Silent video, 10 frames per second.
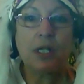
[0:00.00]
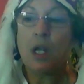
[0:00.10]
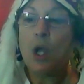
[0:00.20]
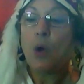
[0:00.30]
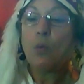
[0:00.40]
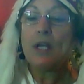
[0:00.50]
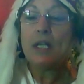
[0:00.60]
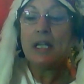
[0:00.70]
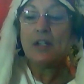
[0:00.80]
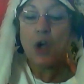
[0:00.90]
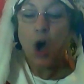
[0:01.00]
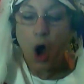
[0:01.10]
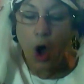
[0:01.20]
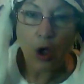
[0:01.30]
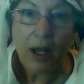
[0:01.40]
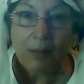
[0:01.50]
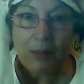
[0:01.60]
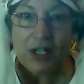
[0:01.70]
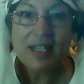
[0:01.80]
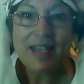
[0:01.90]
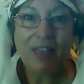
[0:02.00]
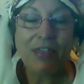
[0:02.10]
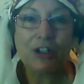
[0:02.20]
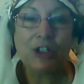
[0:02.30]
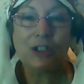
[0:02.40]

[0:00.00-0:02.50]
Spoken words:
We need to all come together.